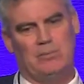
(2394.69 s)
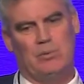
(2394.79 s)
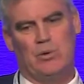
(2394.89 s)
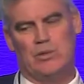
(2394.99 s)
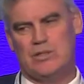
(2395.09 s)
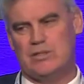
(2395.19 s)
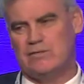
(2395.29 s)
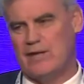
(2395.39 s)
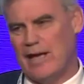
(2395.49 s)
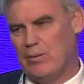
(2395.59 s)
The importance
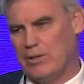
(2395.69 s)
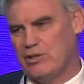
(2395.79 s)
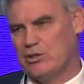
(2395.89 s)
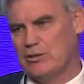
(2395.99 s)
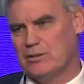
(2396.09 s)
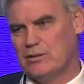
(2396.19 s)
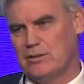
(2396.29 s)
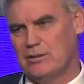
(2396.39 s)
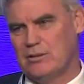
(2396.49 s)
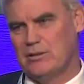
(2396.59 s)
of language
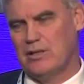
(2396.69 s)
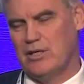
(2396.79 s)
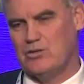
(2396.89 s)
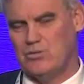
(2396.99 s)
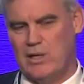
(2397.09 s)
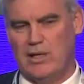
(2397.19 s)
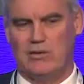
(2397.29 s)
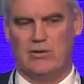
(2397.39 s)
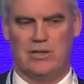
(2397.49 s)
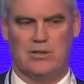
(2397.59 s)
is really
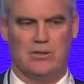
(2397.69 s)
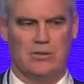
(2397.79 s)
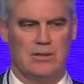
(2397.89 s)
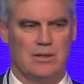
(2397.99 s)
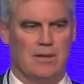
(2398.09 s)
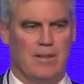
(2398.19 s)
critical.